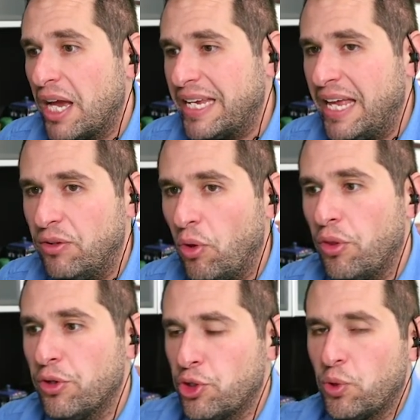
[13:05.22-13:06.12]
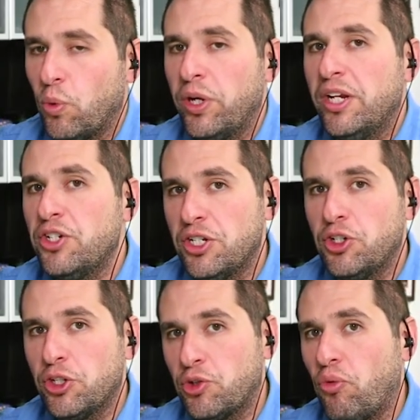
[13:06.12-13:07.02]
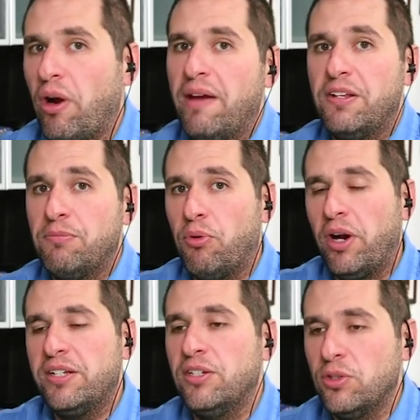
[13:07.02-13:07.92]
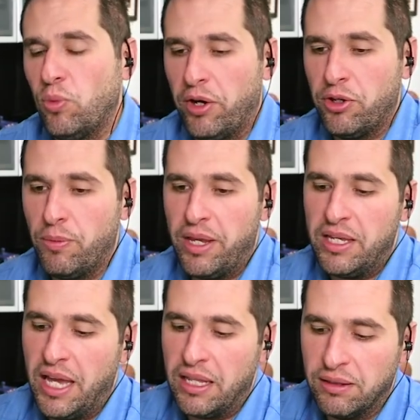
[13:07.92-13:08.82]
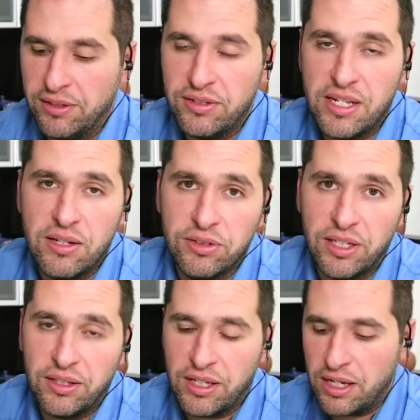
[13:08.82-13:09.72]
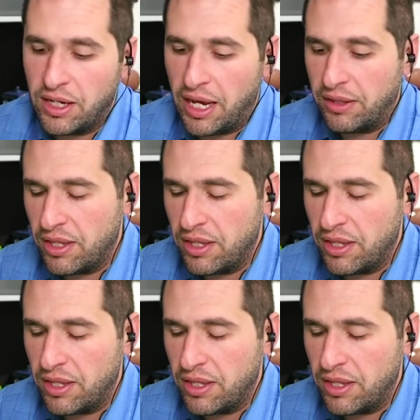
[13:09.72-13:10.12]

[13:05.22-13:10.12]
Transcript: again, the shortage is just driving prices where you may get less deals at the